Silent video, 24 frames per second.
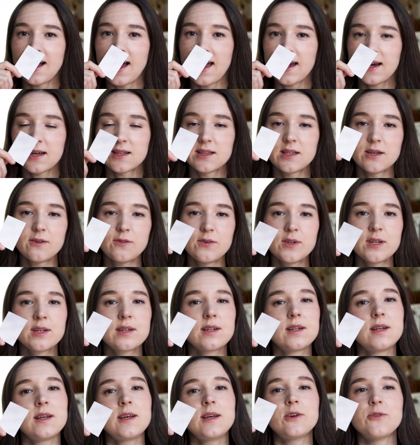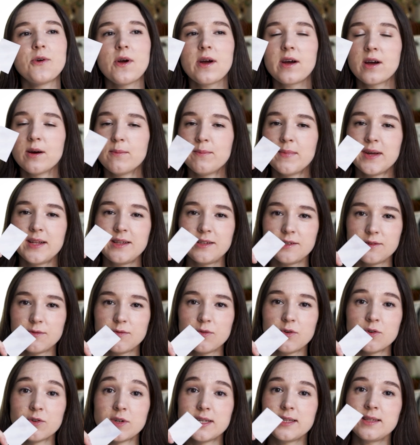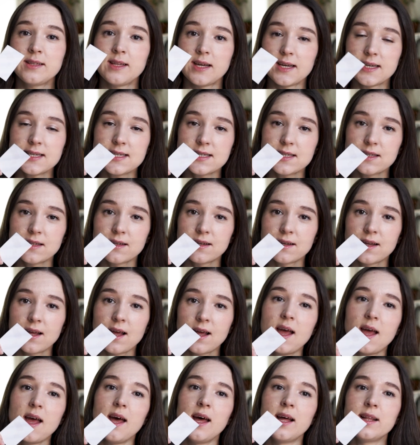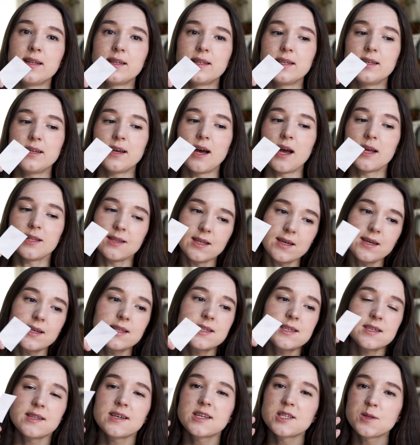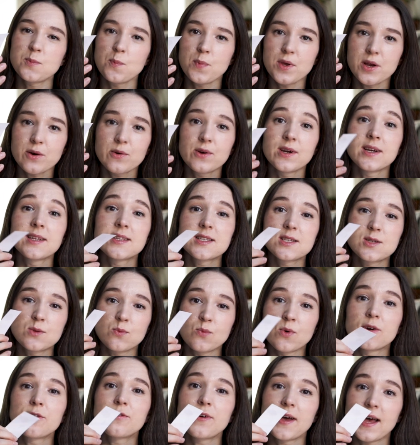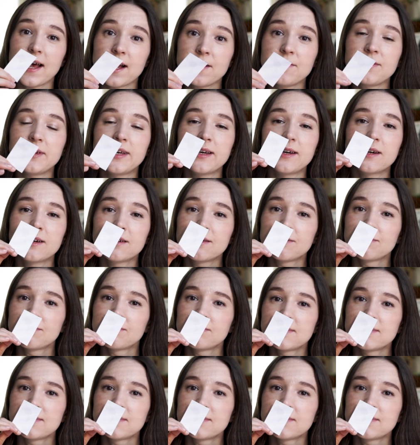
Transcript: I can definitely recommend it for a test, and I think it's an experience worth having.